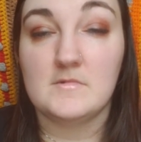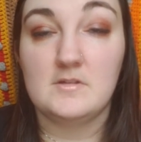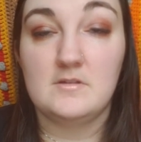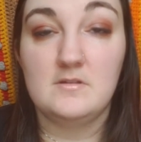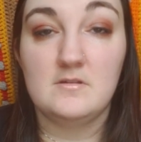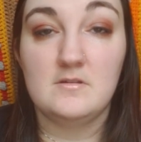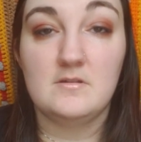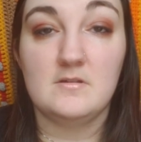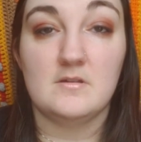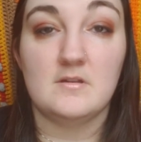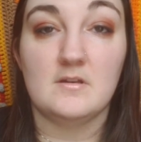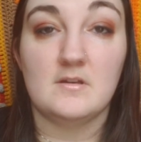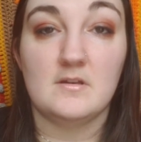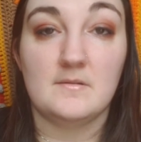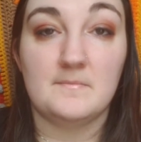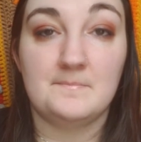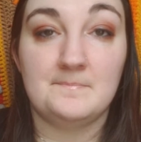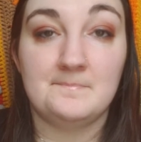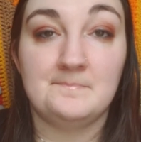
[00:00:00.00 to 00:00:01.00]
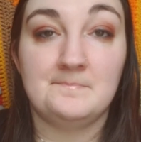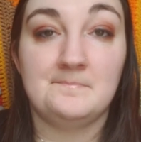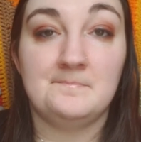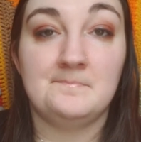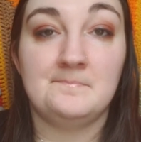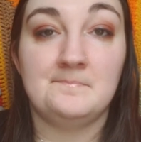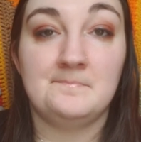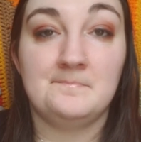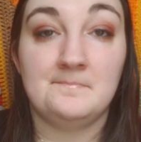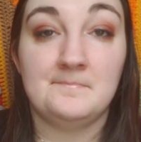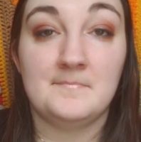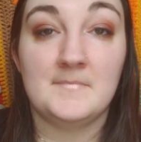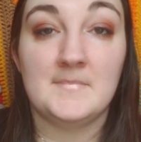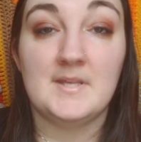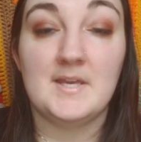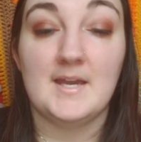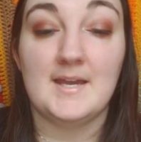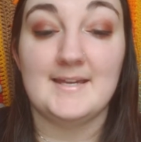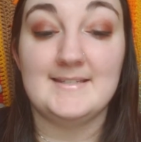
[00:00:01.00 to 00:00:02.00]
Yeah.
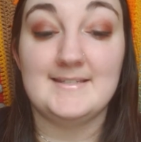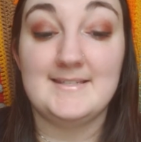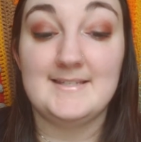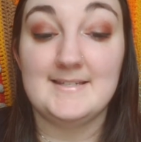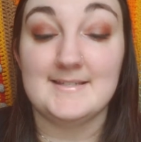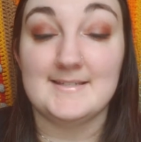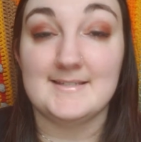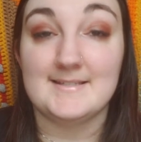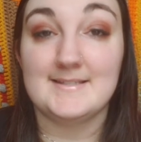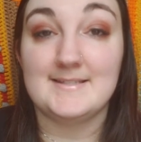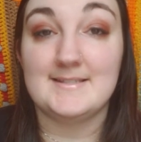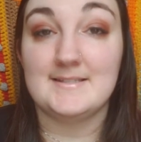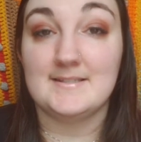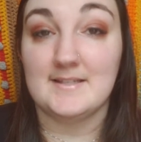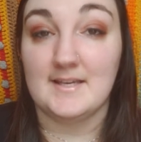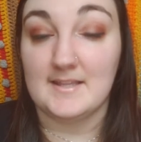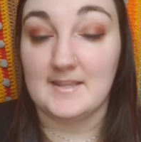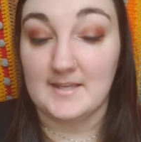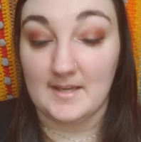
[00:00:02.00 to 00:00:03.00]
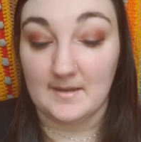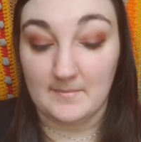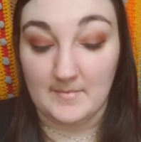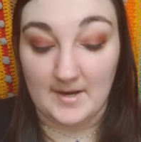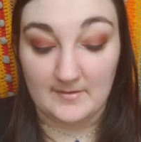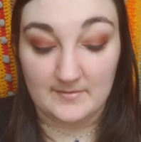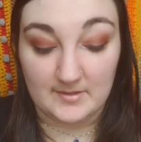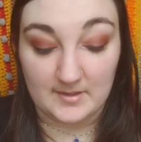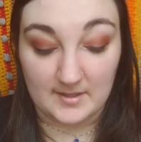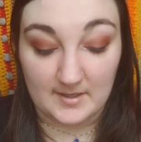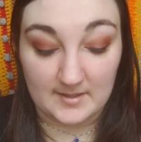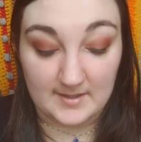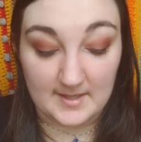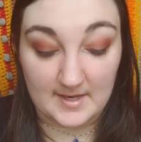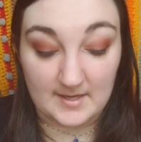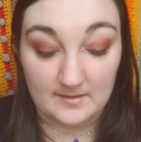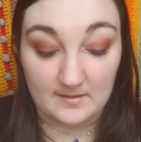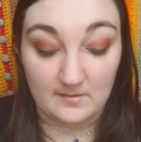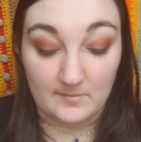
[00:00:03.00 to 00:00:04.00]
Ideas. I think I'm gonna have to look at
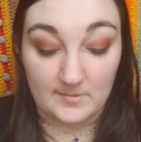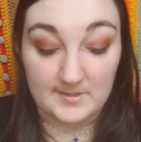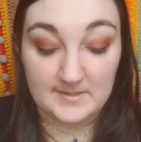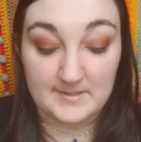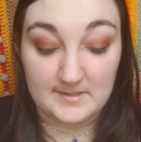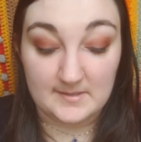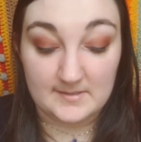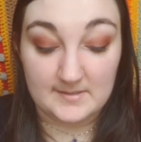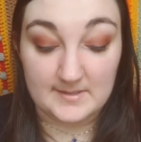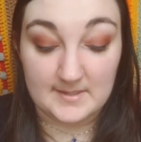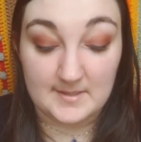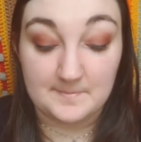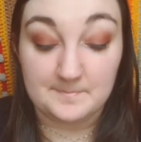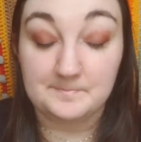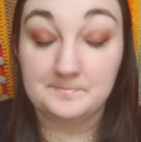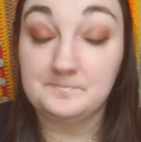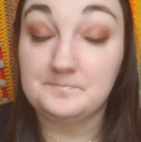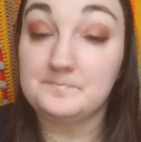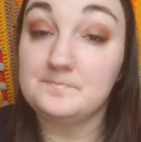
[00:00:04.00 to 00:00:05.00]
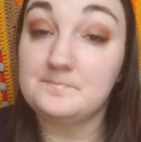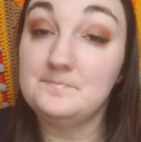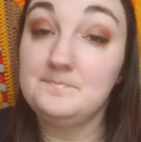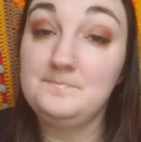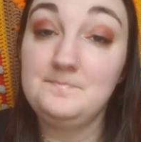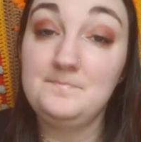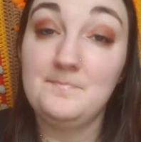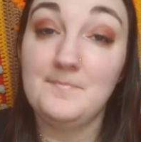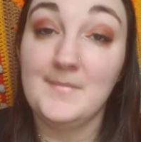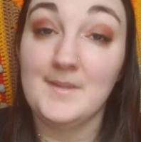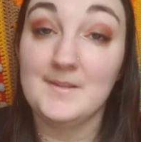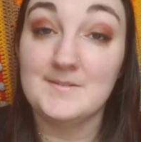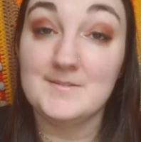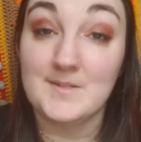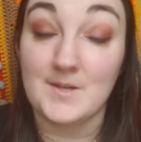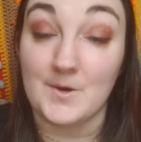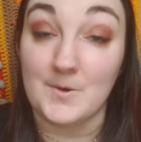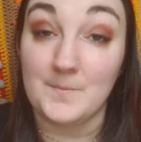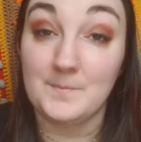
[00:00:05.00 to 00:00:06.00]
that a little more seriously.
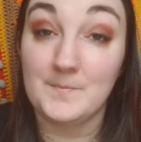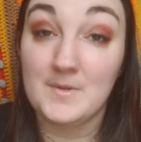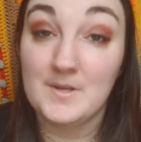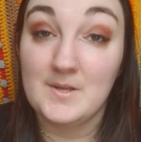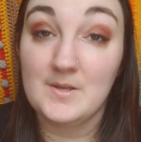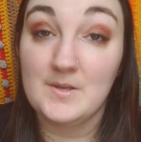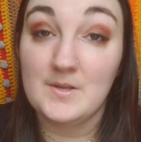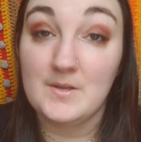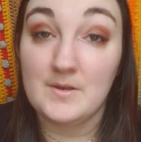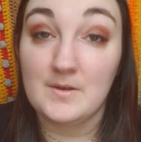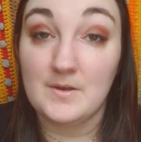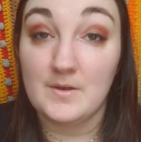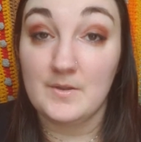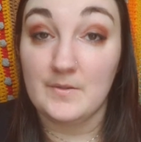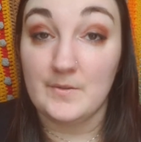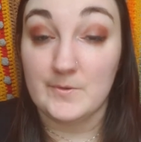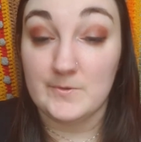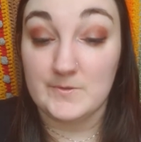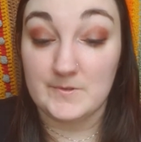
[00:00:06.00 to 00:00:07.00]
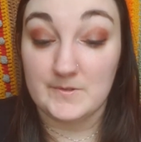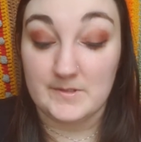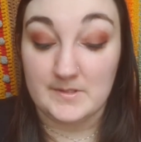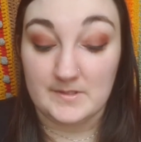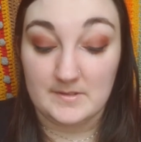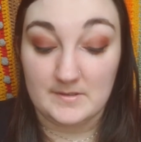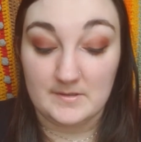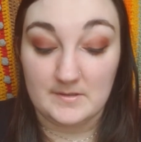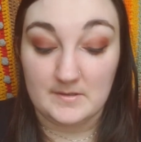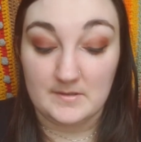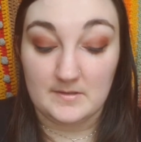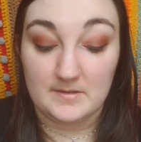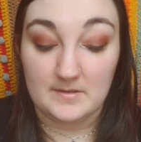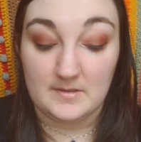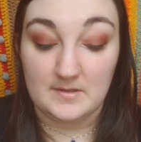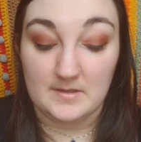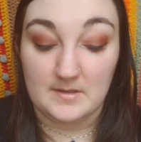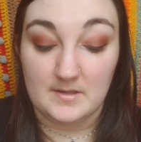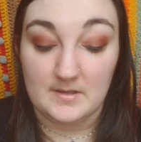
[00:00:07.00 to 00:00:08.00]
So those are
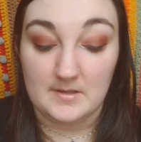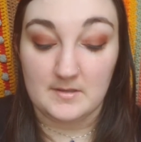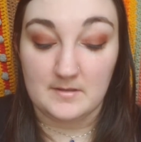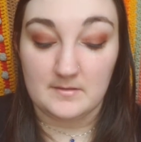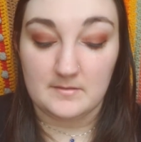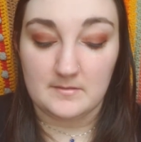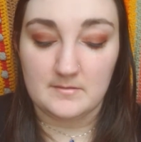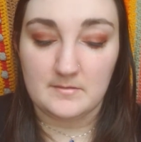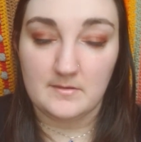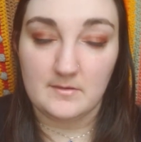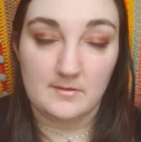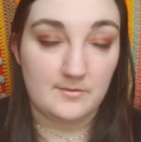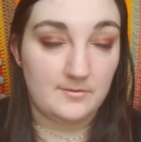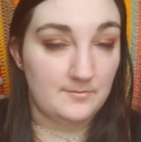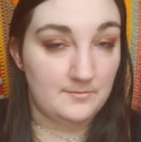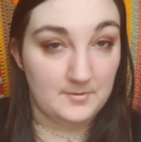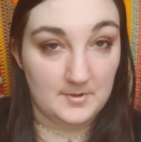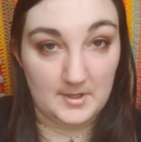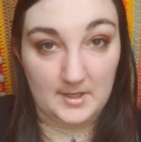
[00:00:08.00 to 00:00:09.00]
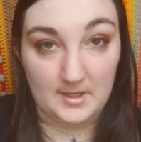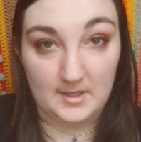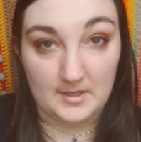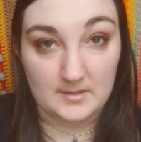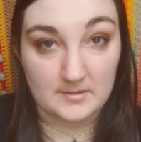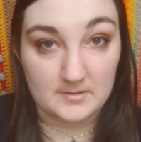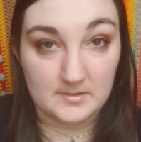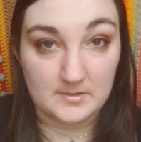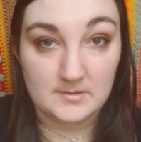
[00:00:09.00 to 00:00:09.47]
the 3